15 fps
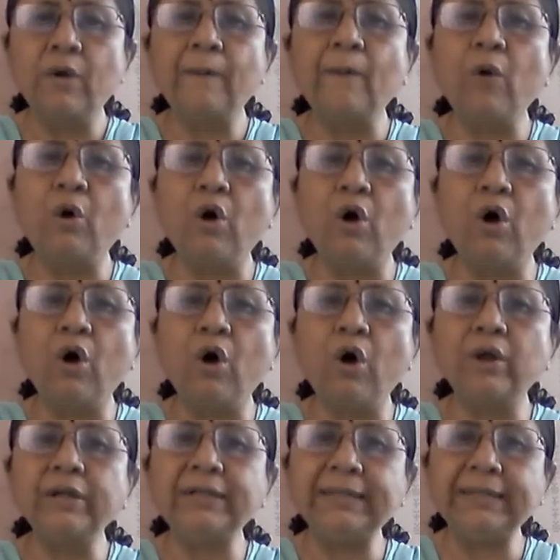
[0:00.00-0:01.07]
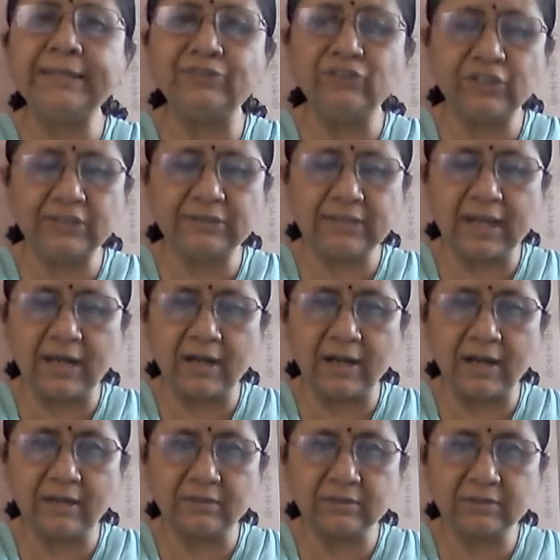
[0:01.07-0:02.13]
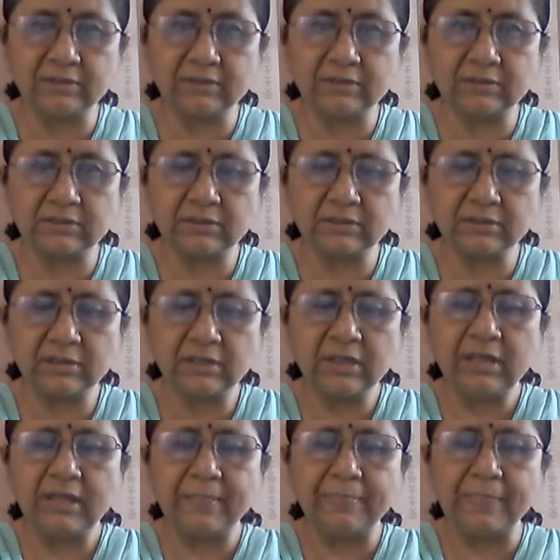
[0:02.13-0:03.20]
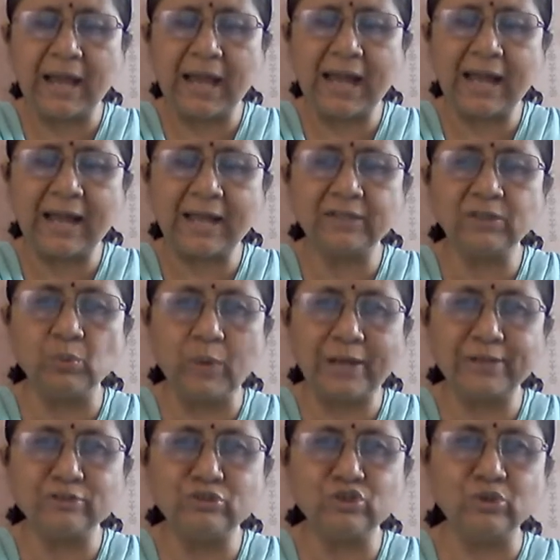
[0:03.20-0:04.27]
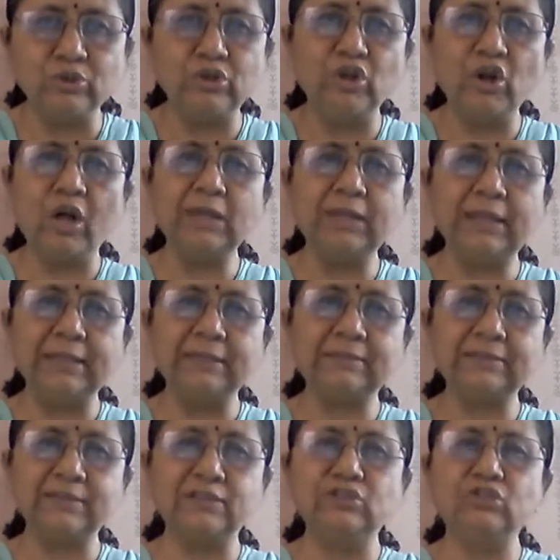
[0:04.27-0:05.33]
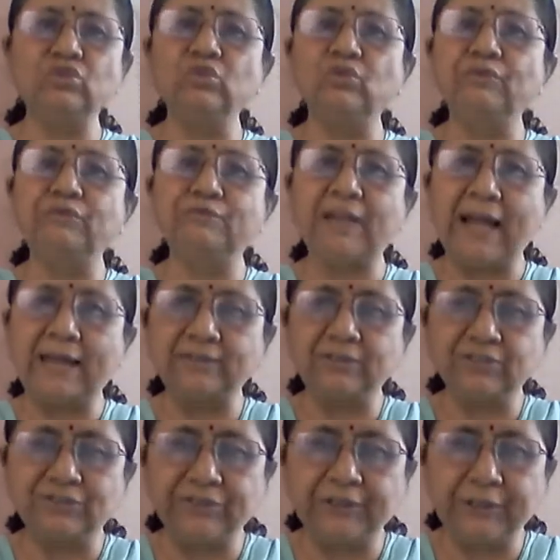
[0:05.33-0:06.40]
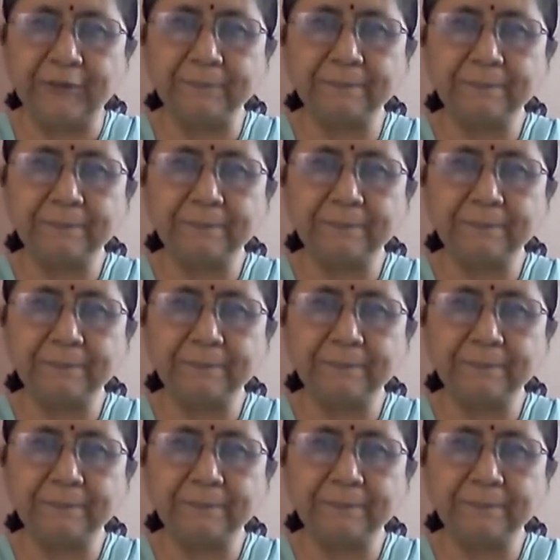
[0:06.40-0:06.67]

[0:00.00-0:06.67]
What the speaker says: or teaches us that one should not listen to flattery.